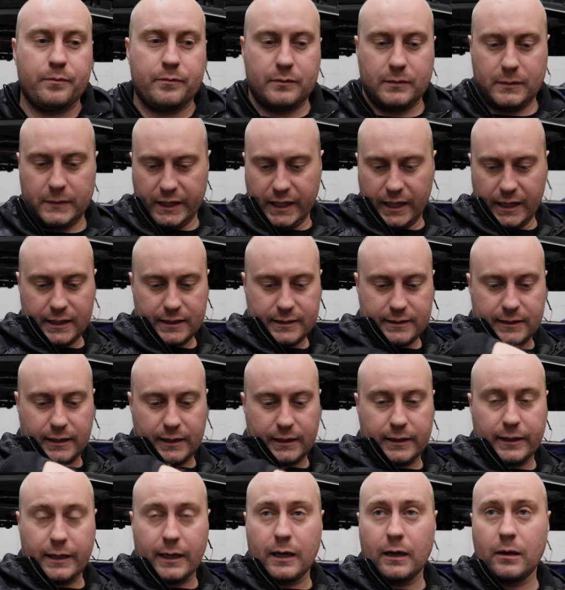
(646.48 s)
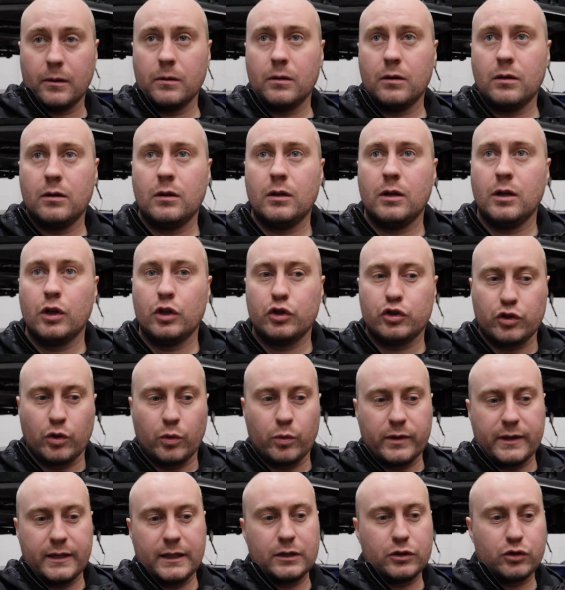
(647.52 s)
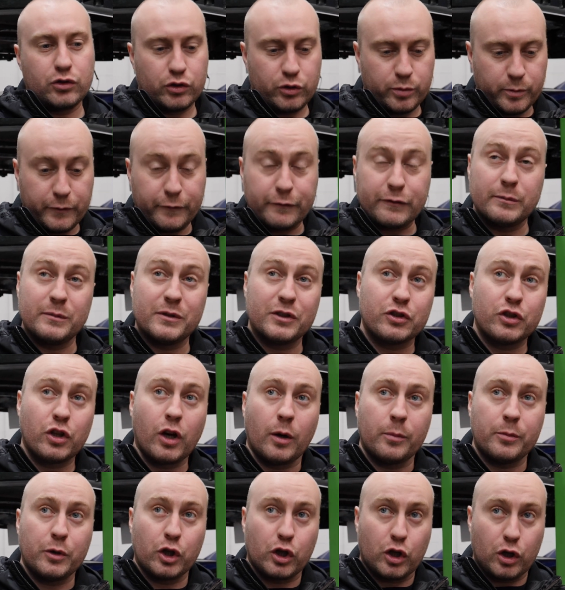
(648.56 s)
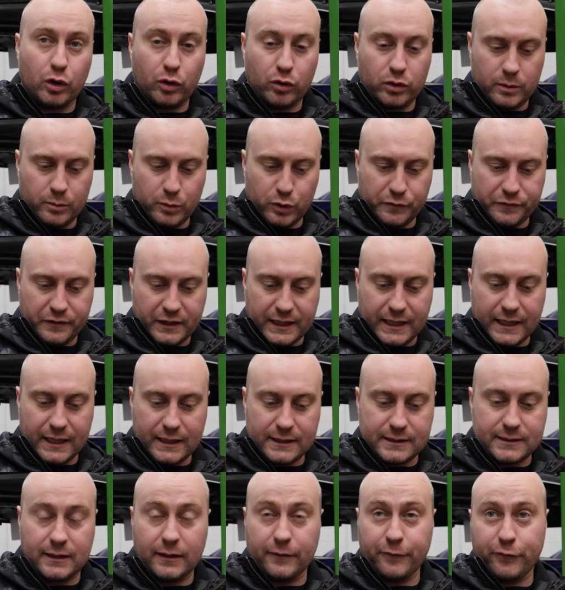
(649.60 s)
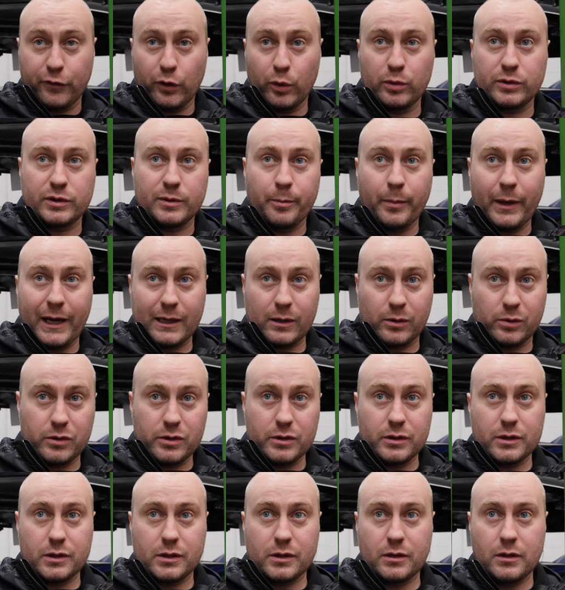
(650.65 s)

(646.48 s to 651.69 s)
gear stick now, so with the adjustment from the top you can only move the gear stick forwards and backwards,